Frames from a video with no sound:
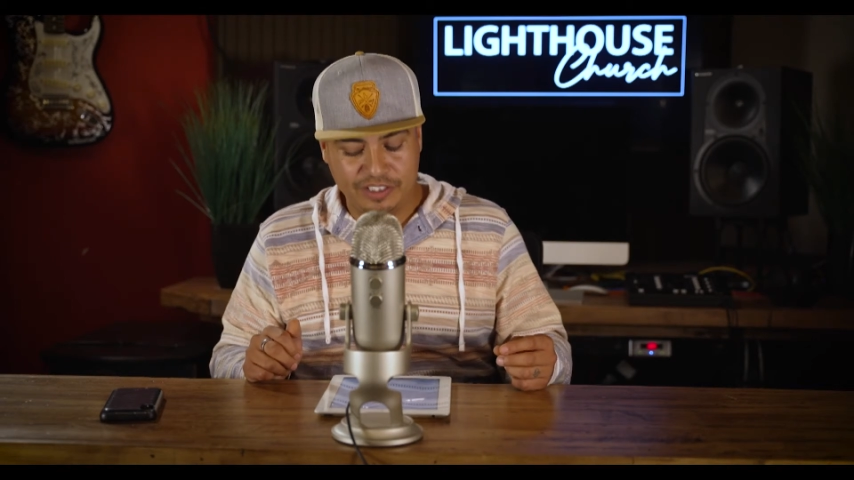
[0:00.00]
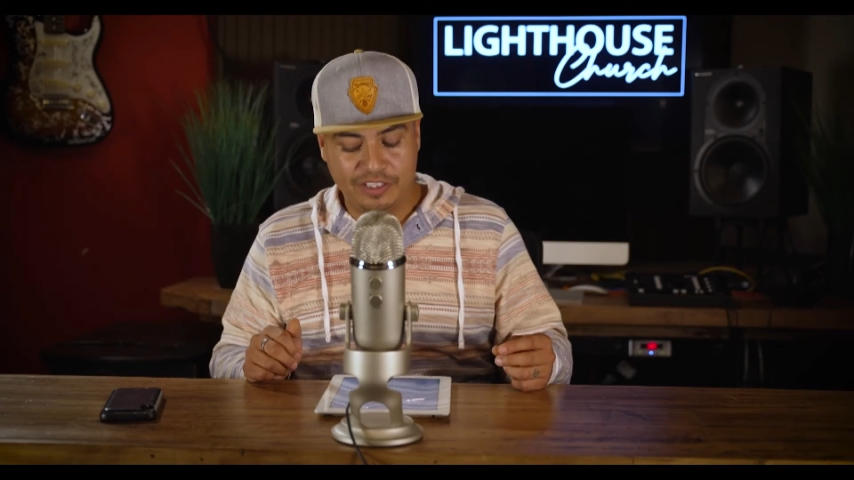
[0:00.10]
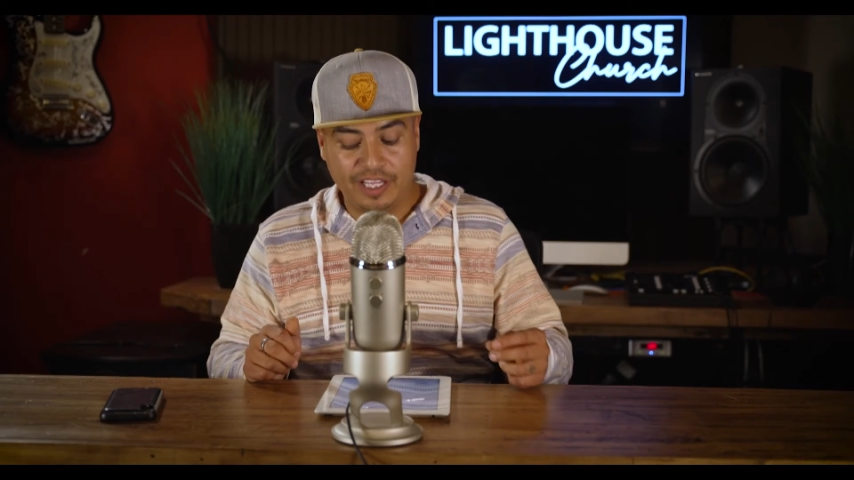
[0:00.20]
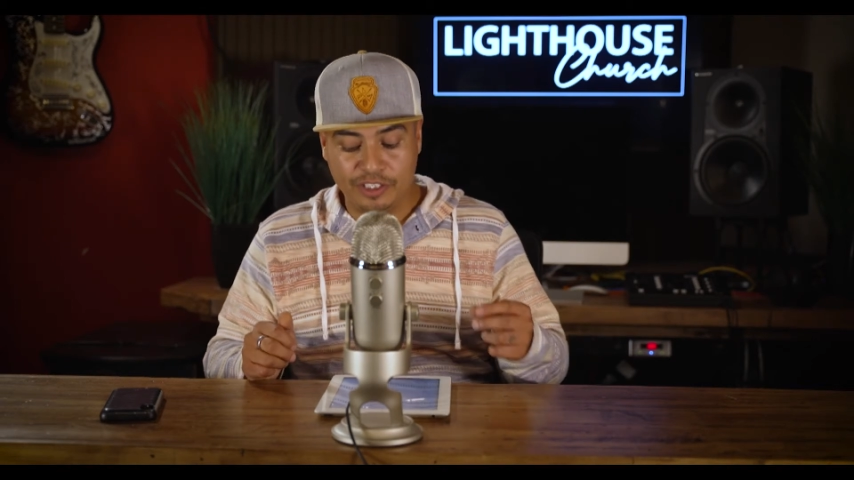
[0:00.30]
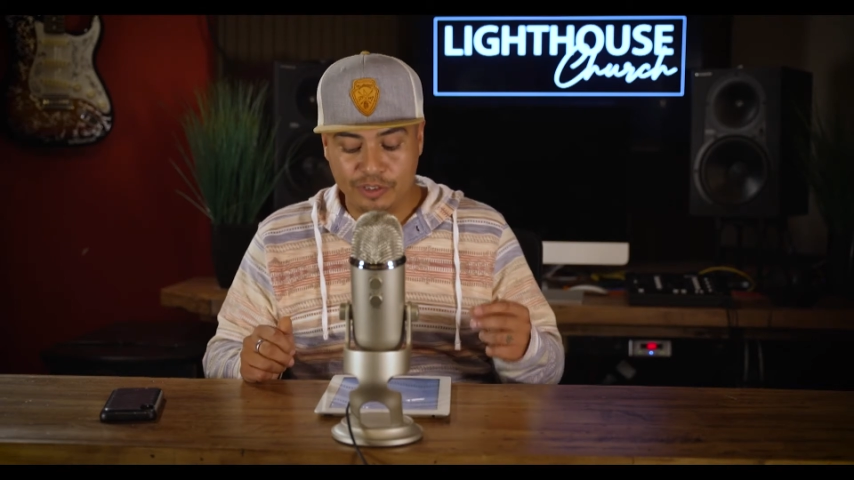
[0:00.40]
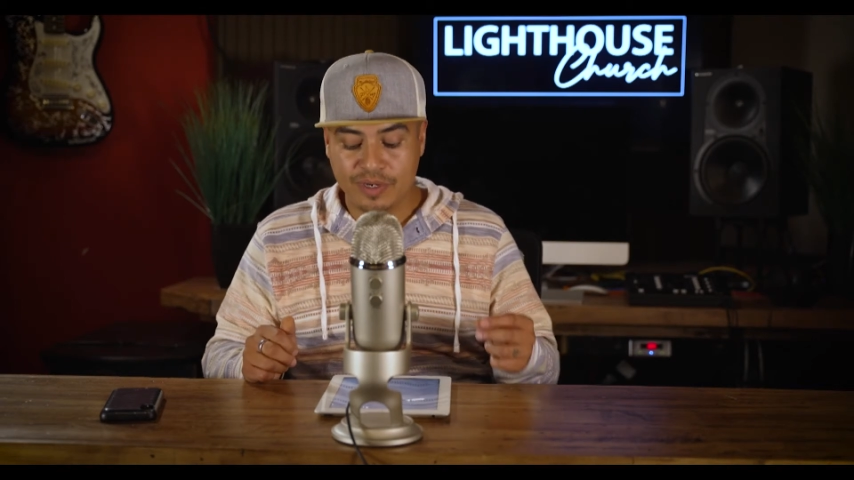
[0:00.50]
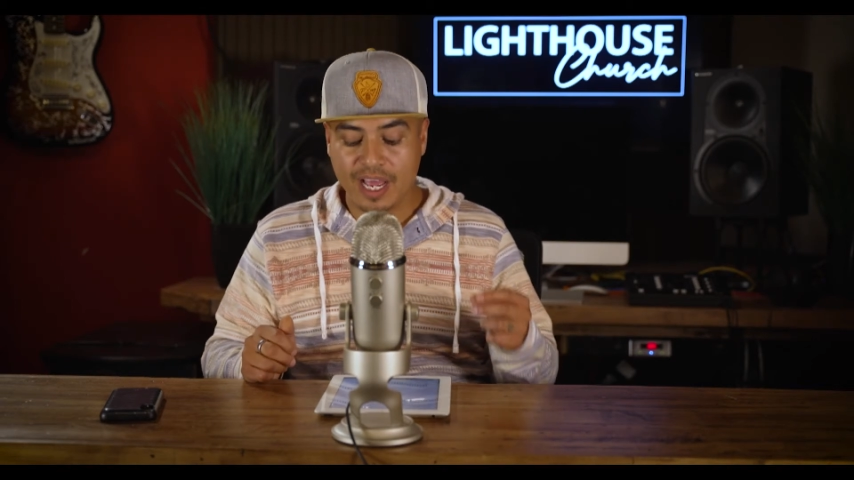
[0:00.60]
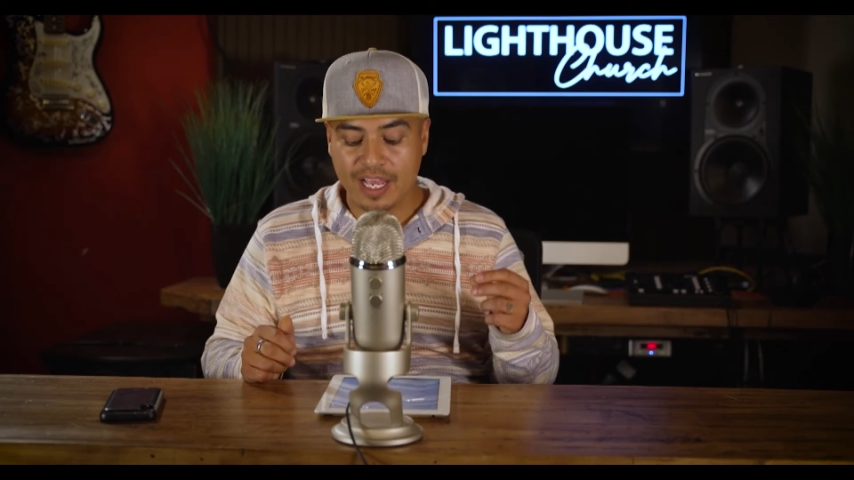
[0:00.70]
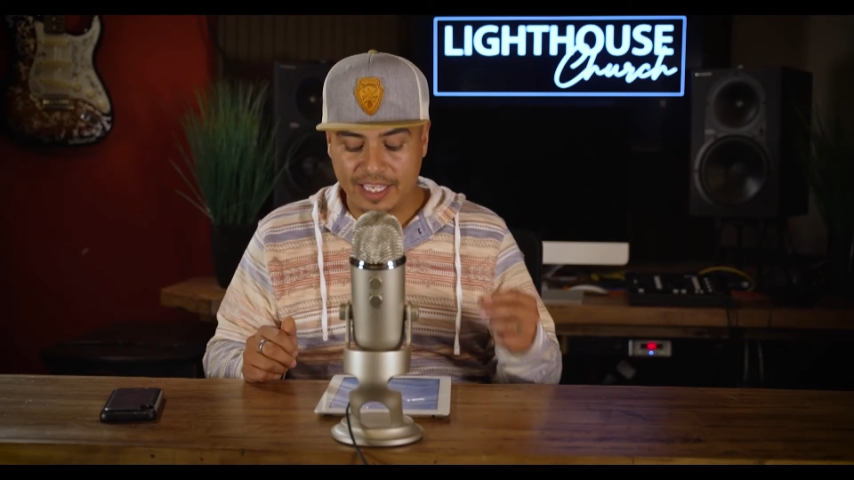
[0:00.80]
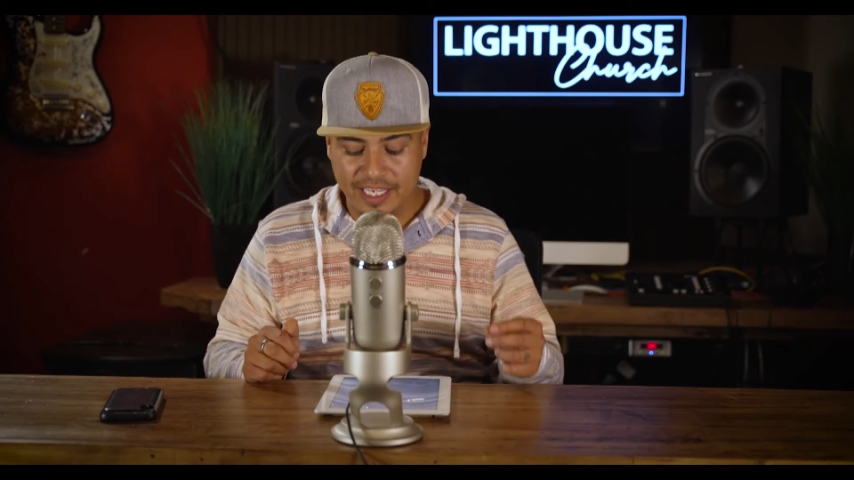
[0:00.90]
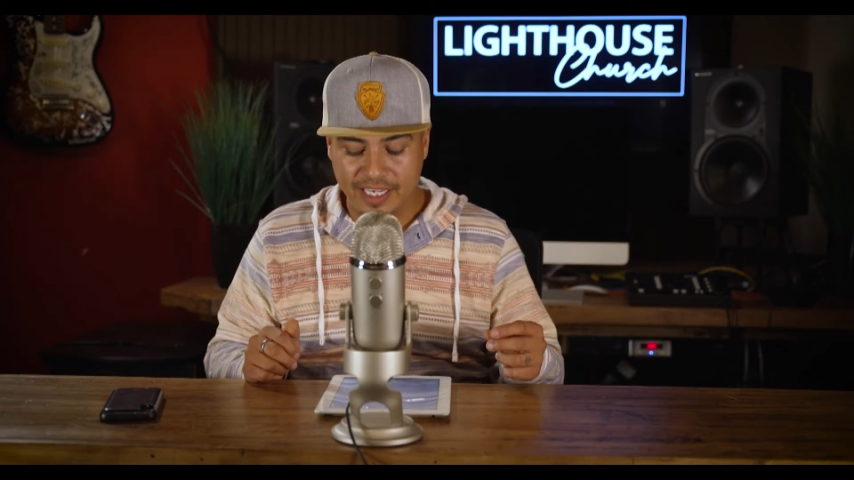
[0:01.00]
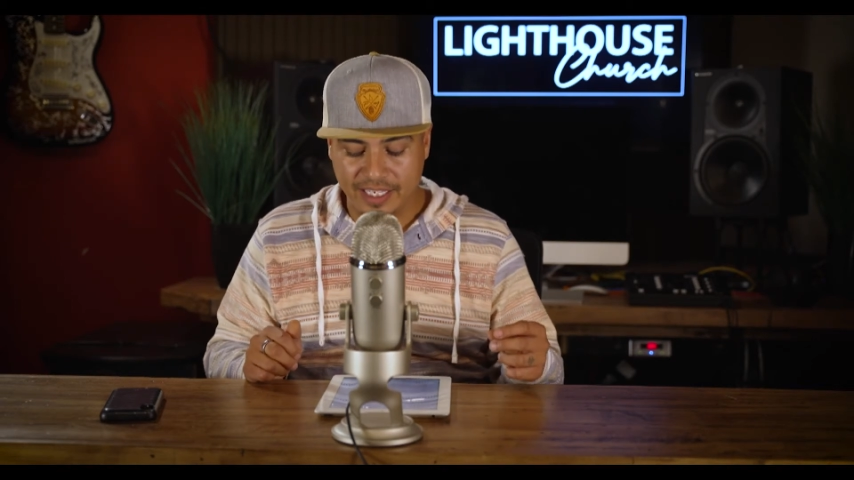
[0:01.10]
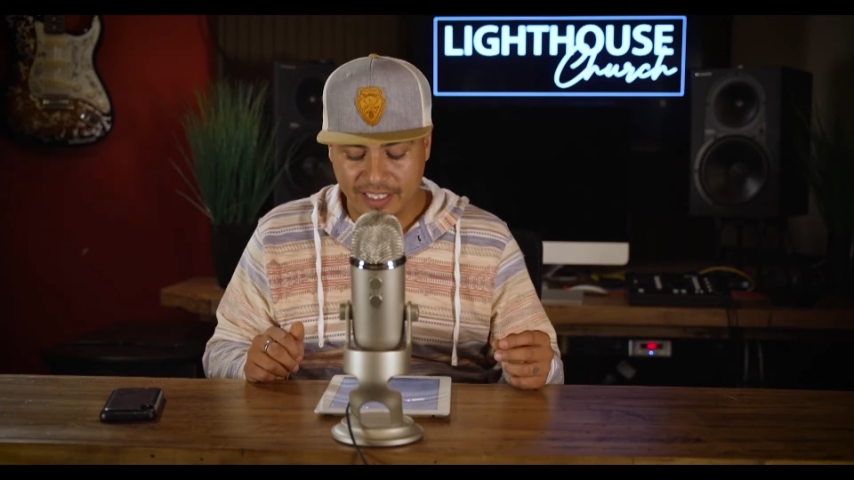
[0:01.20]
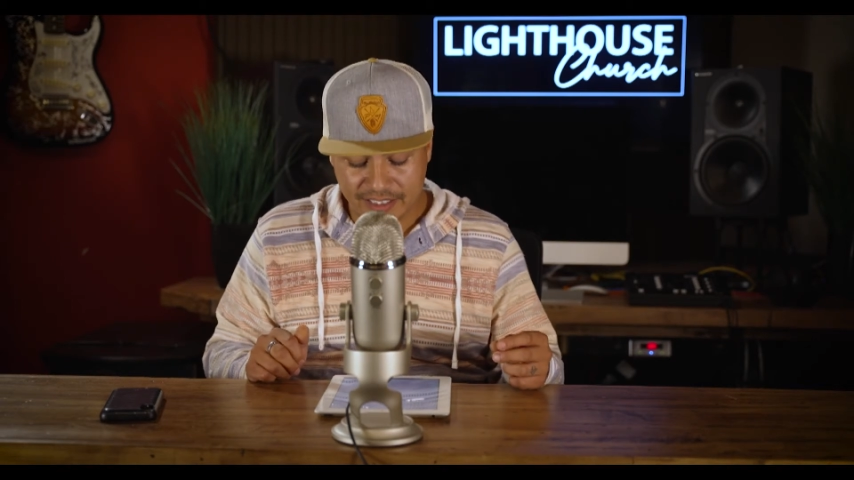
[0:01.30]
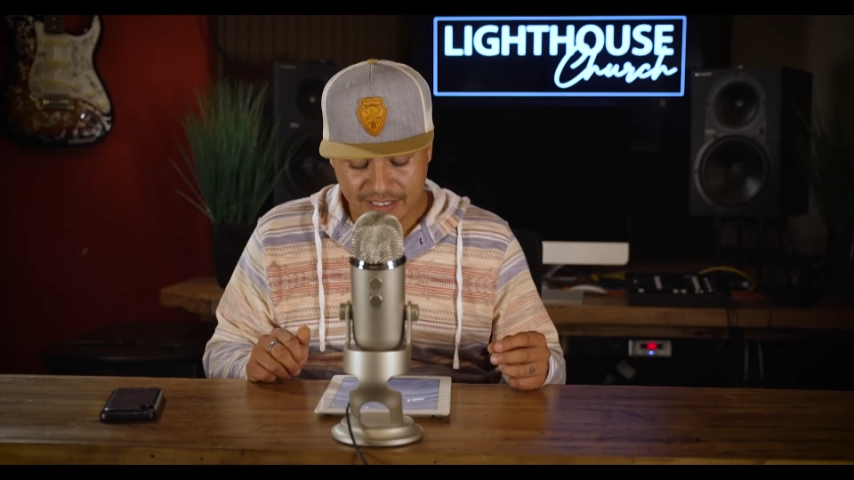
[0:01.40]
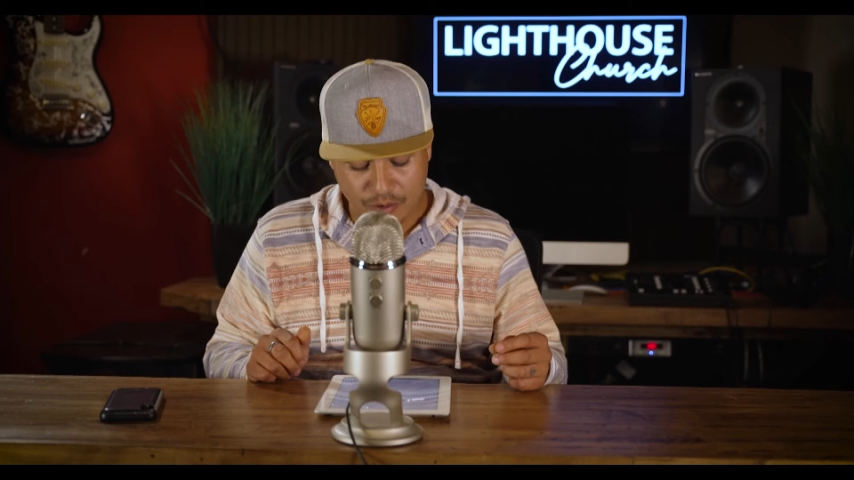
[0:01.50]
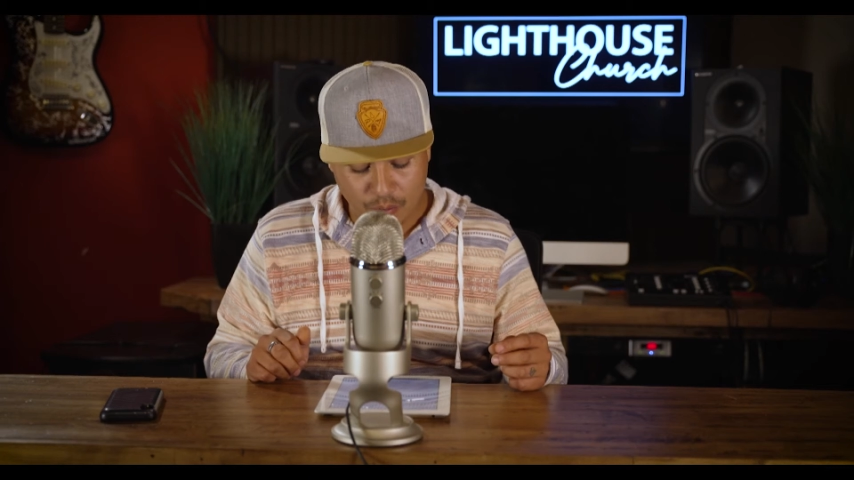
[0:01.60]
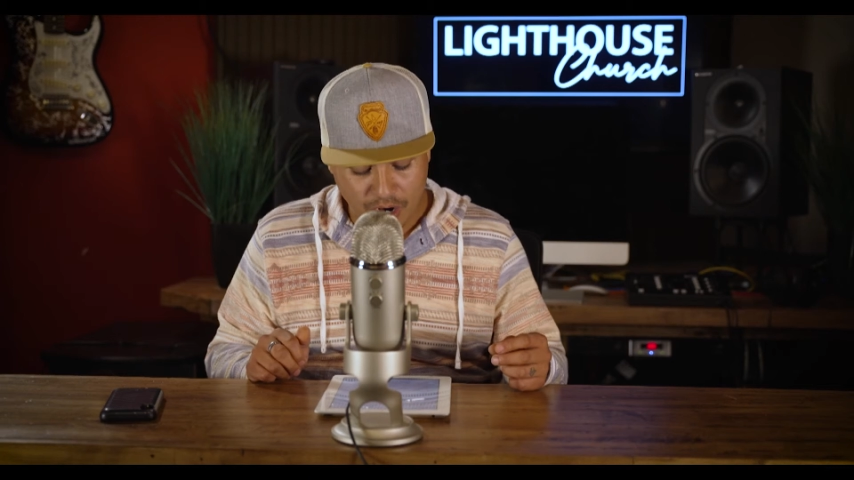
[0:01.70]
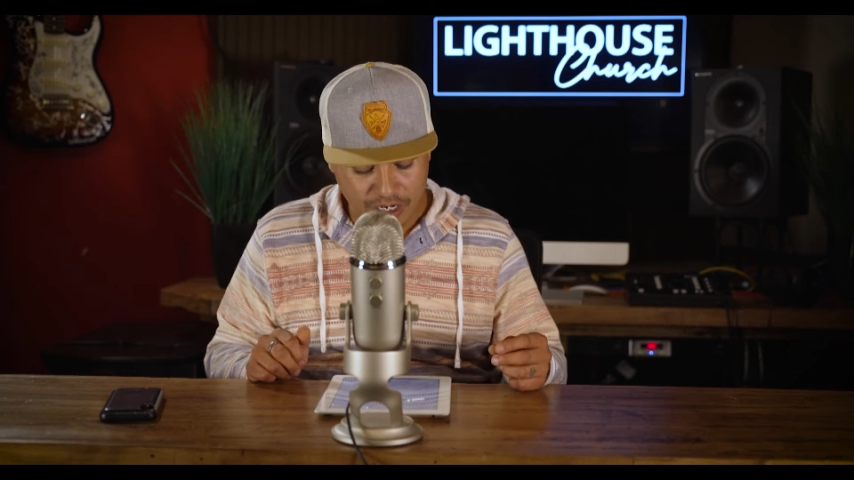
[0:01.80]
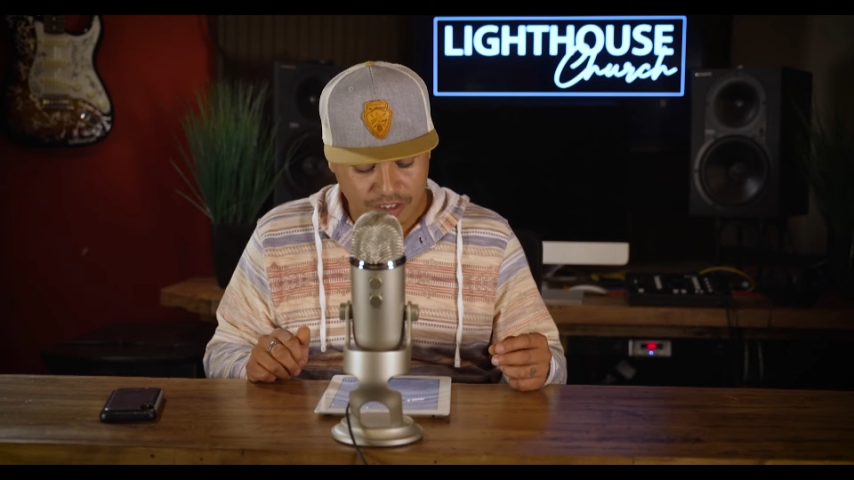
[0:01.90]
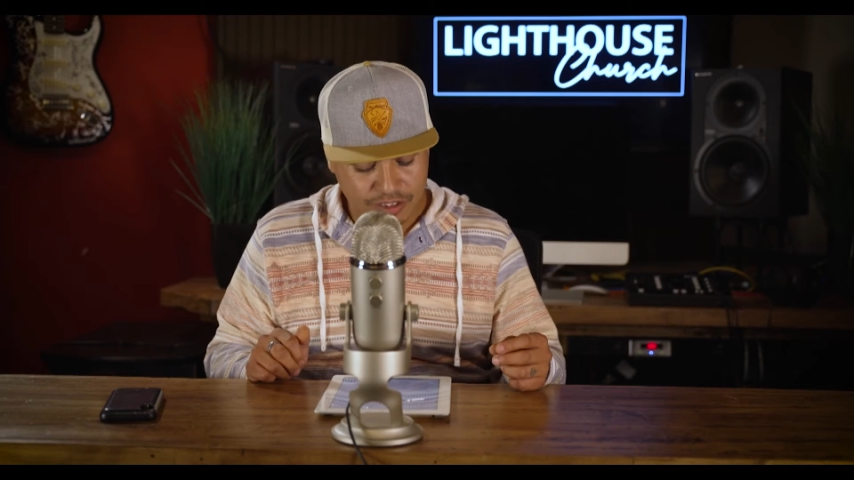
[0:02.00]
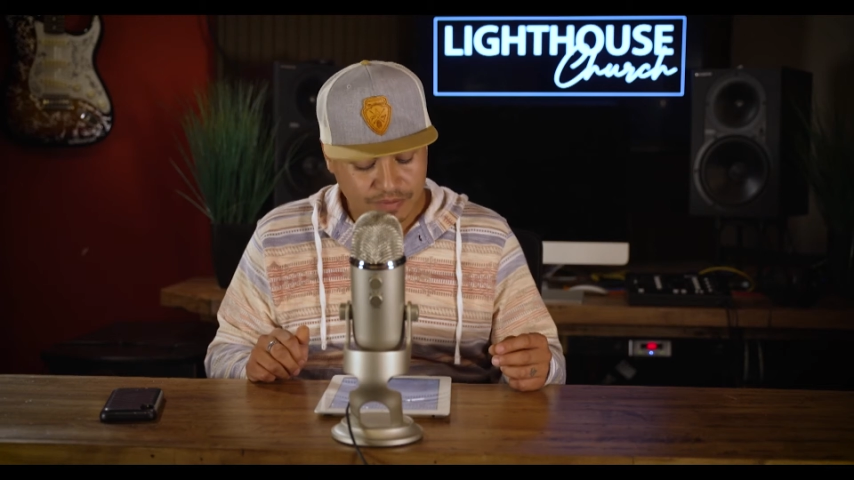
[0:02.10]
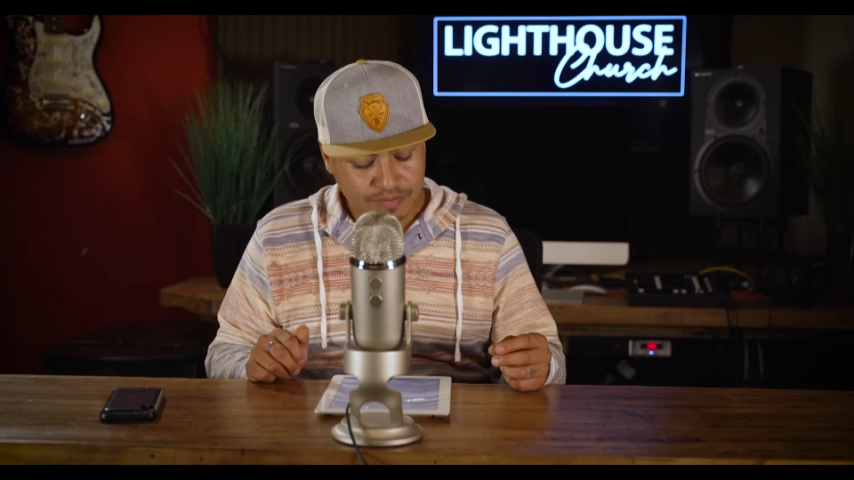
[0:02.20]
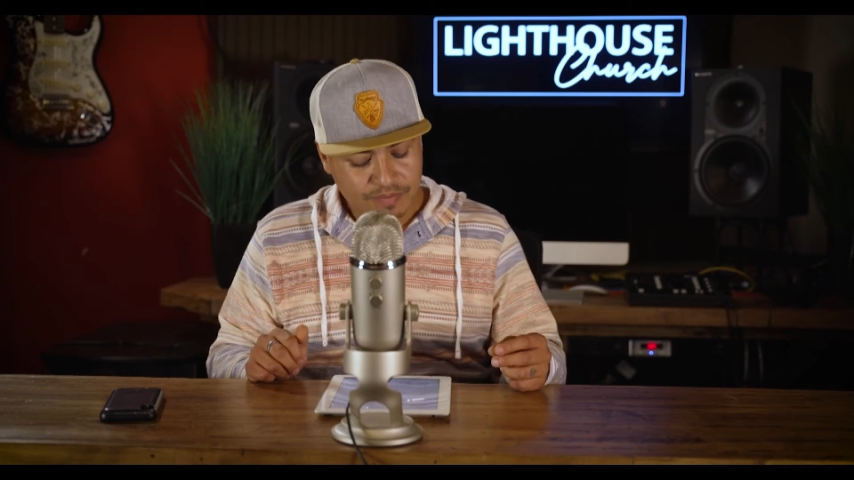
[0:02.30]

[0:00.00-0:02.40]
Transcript: they do not eat unless they wash.